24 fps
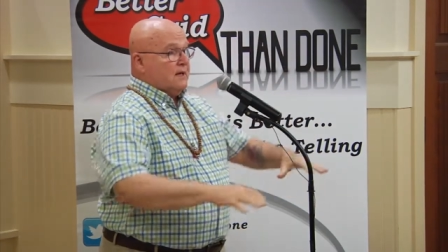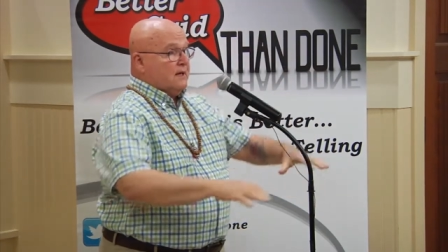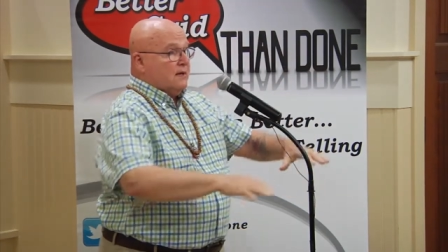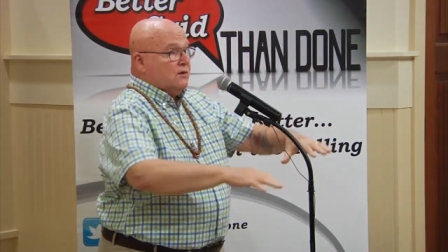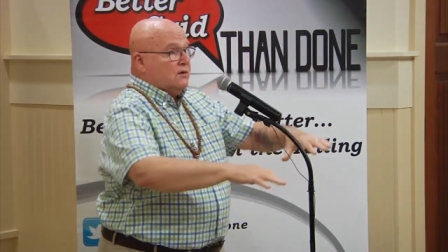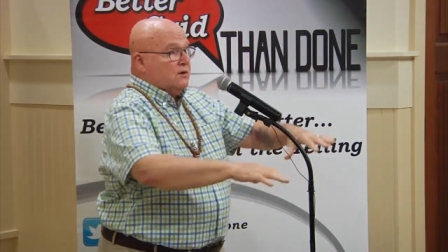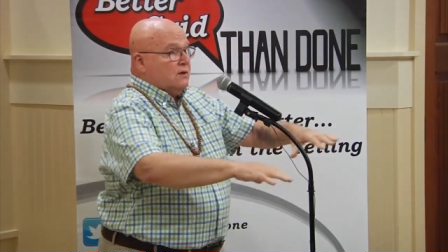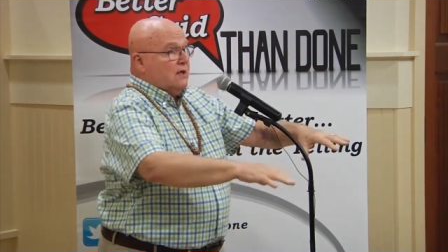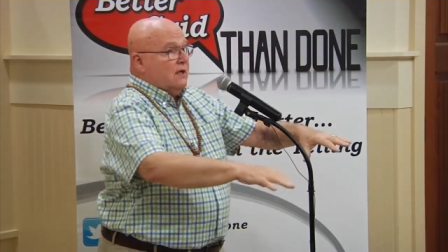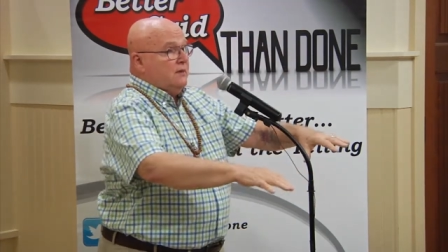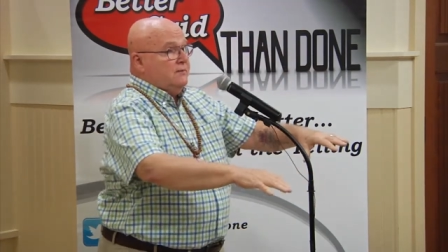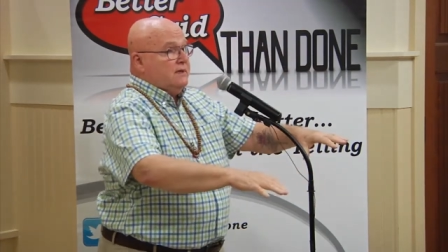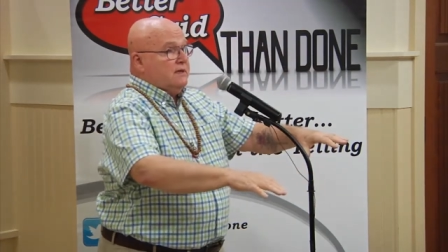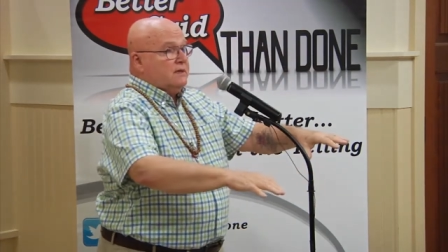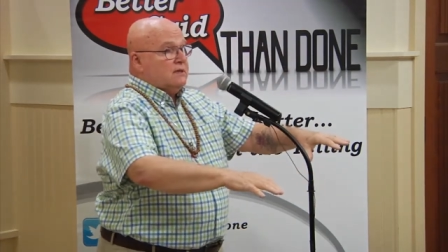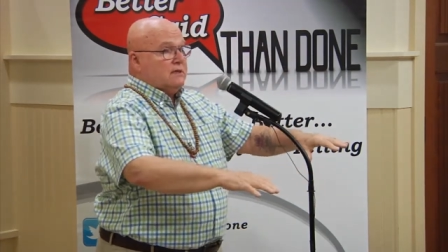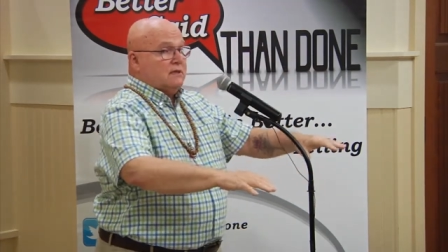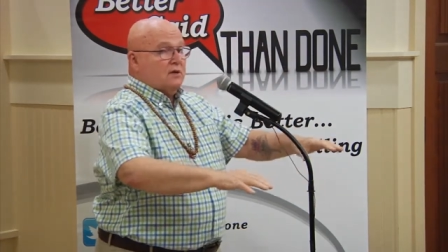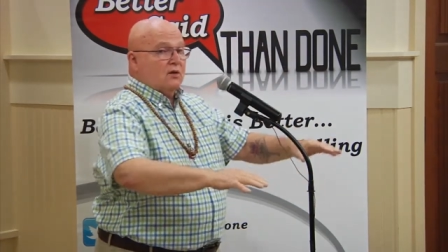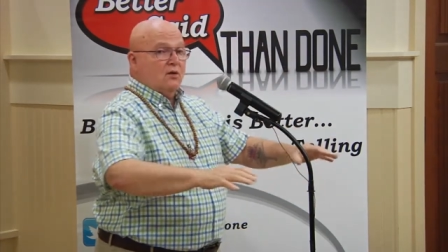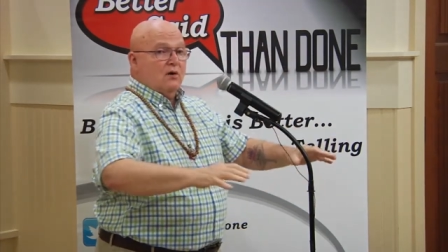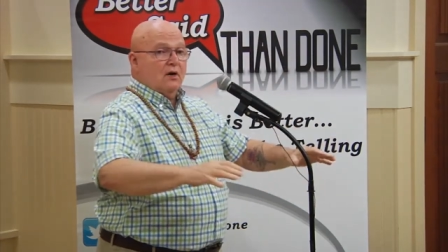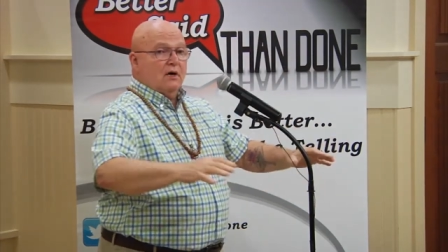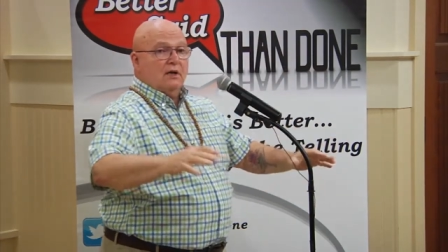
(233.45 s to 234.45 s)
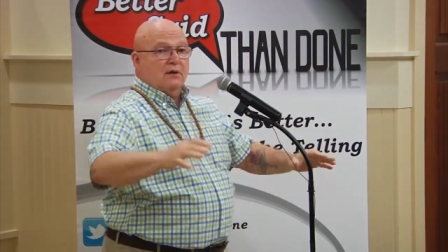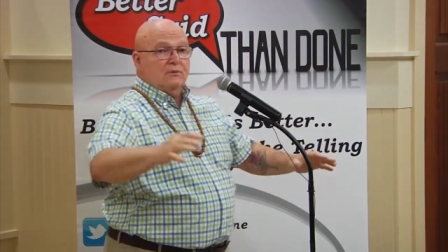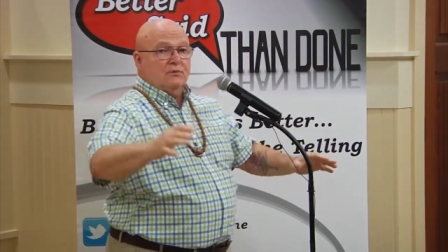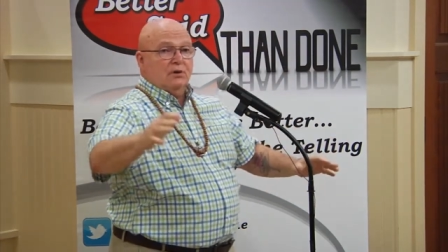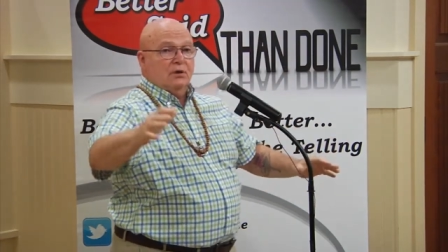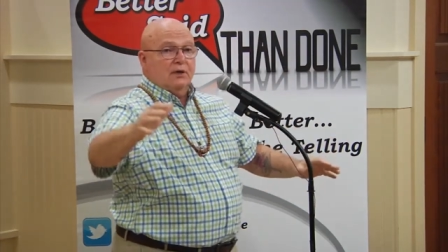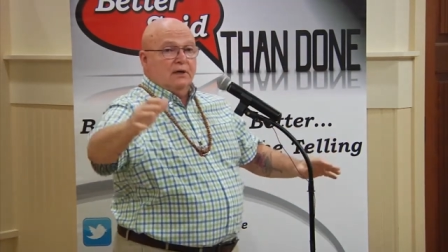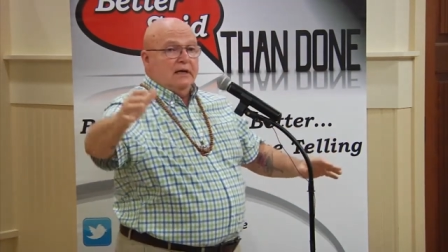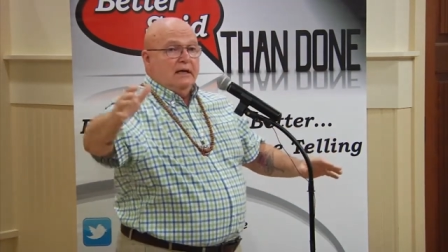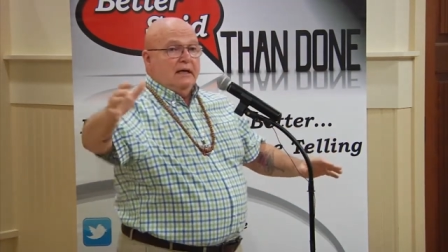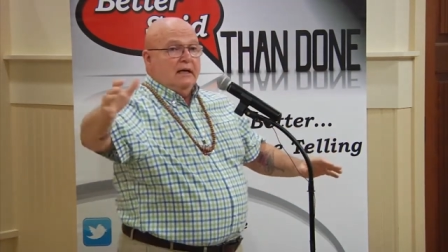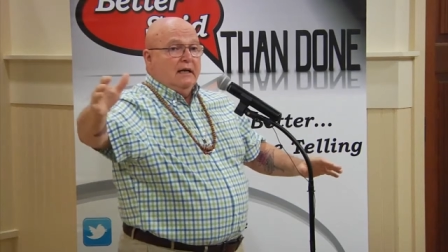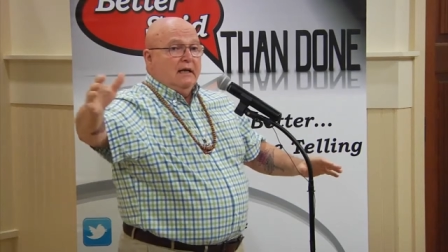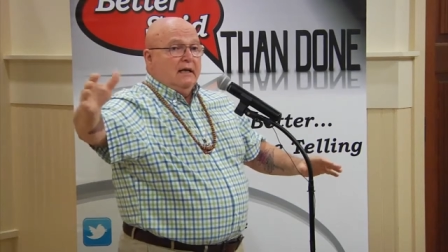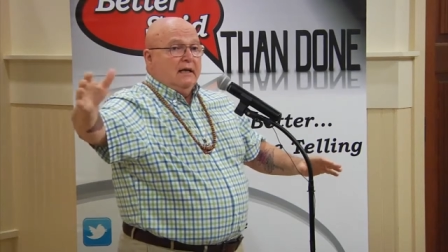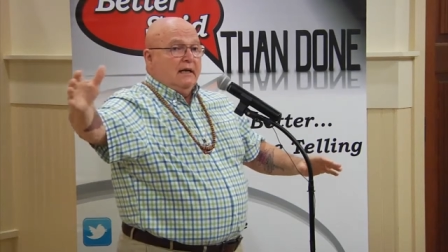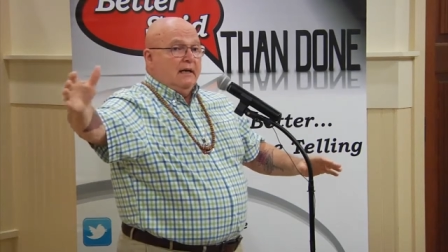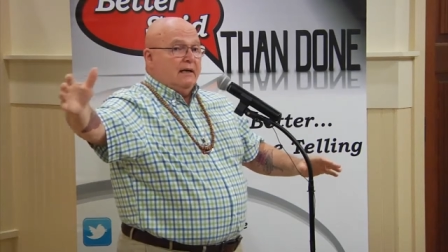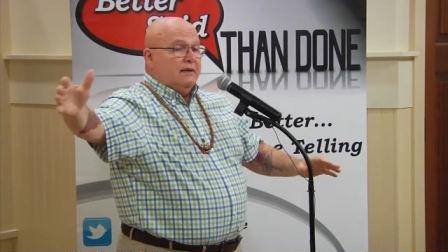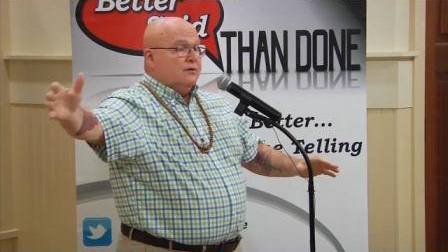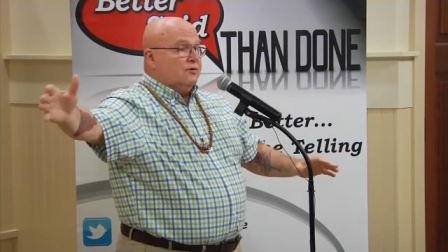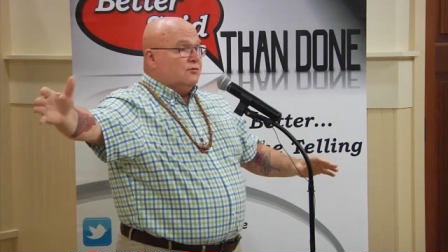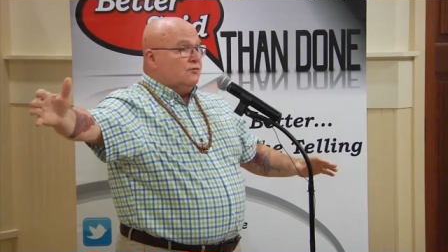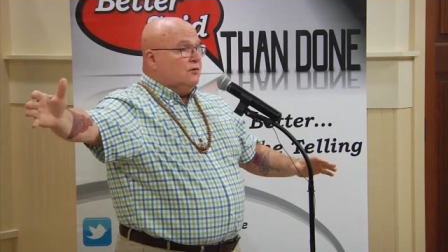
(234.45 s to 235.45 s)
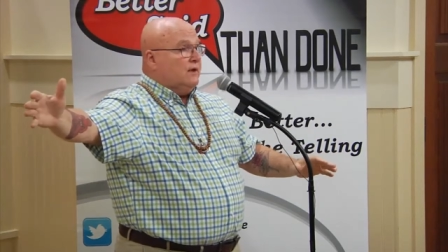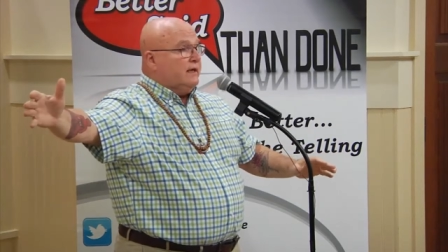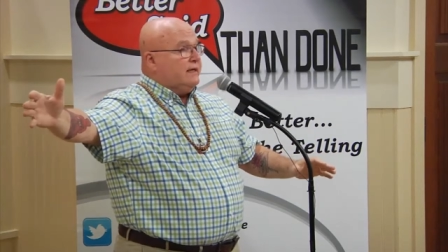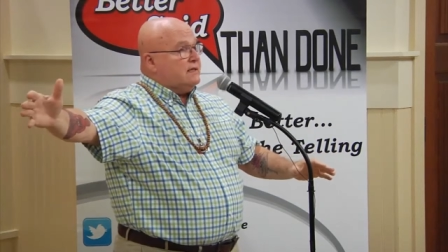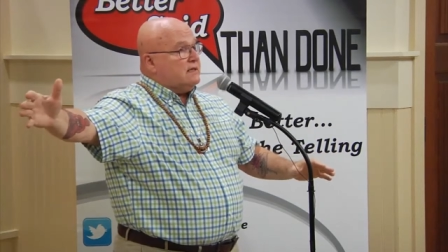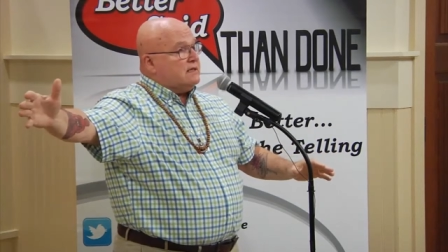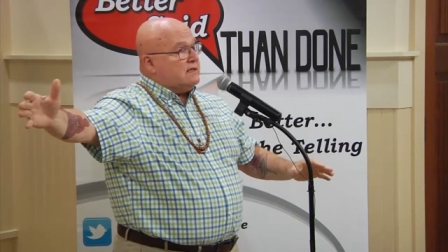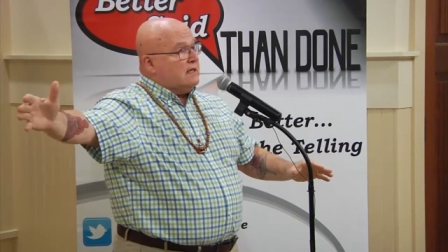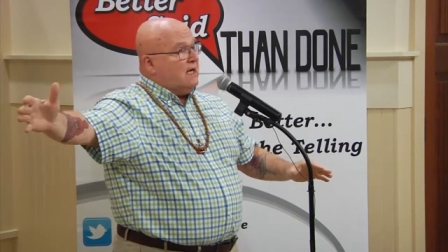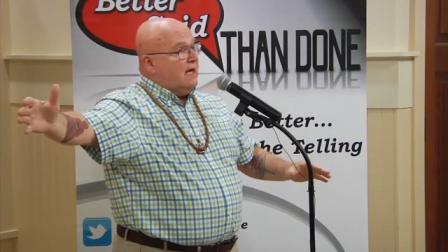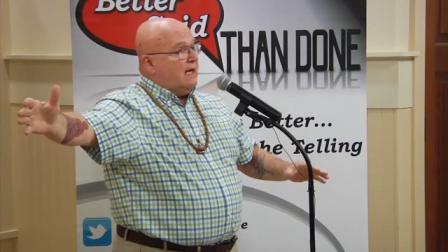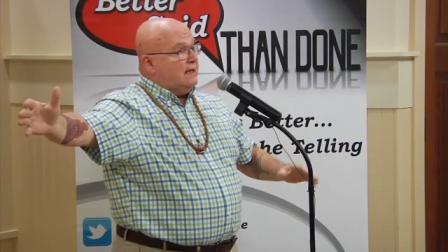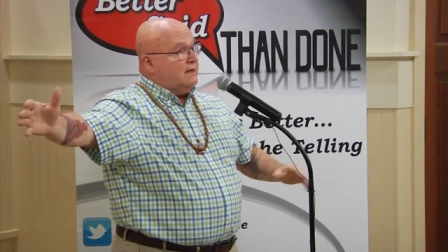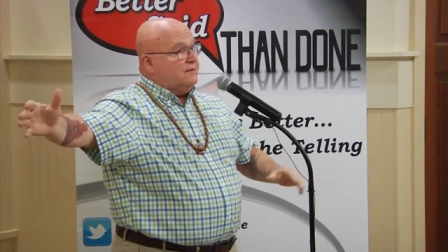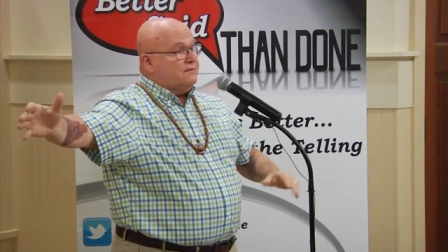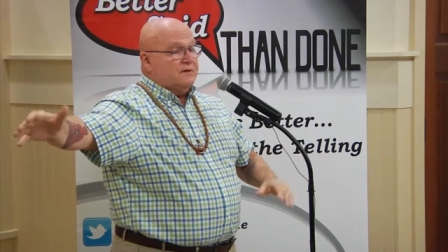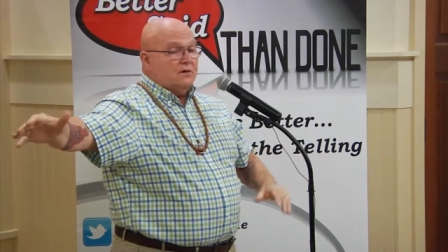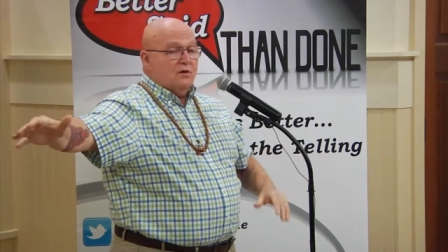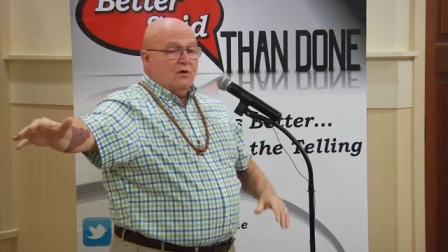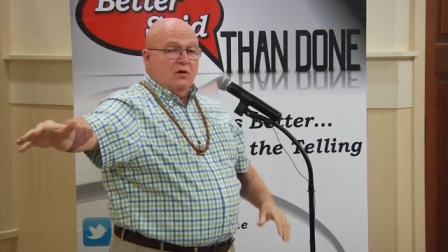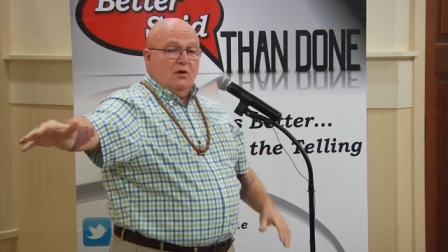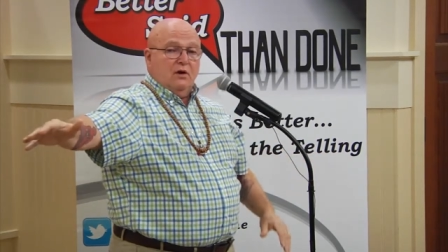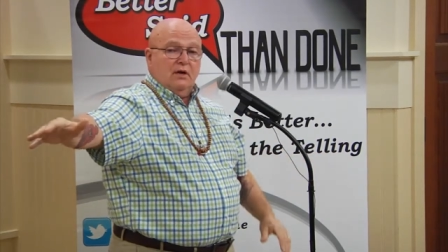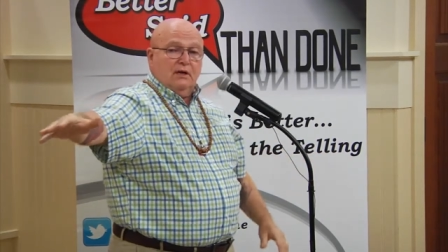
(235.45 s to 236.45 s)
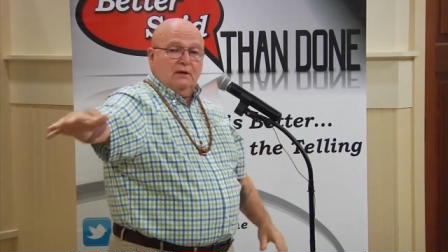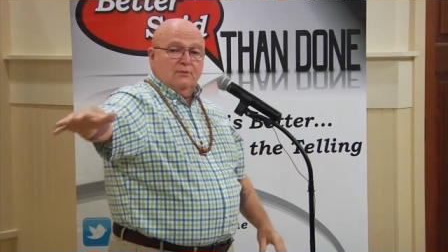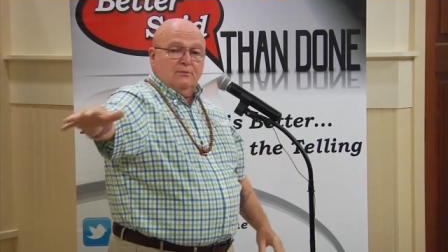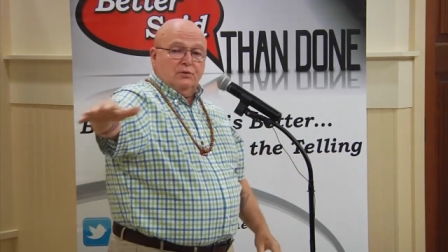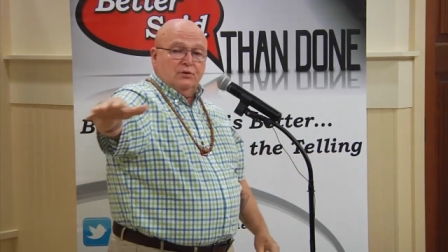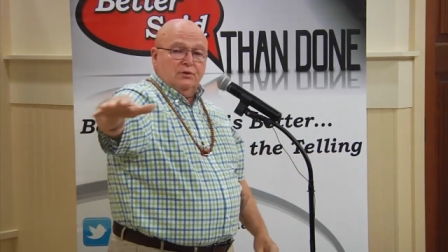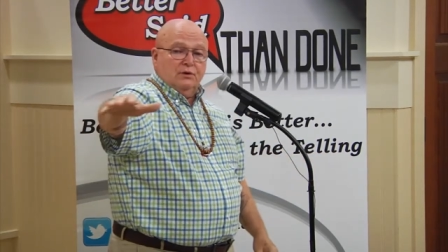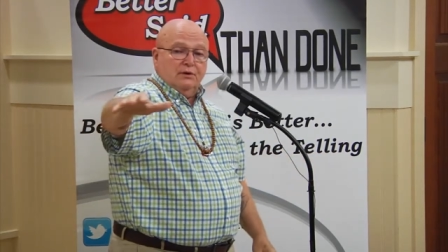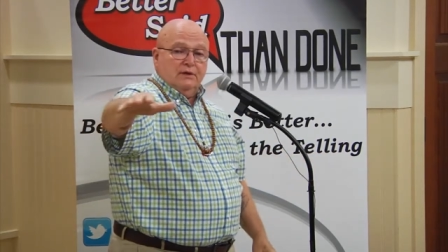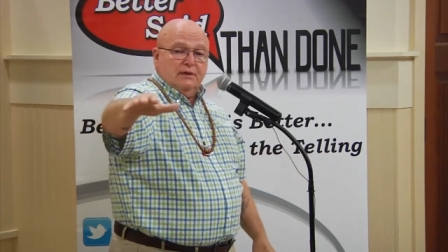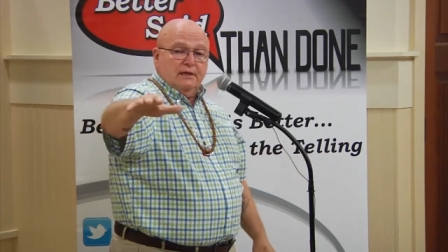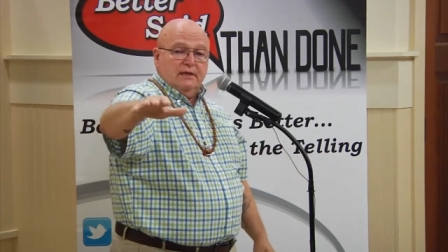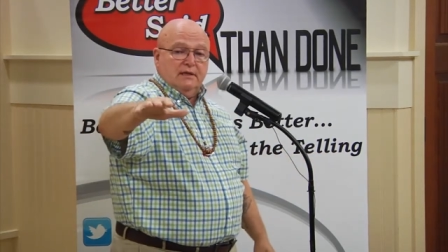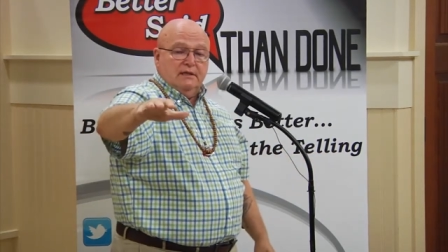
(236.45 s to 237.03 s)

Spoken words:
You come into the harbor, and the right side of the harbor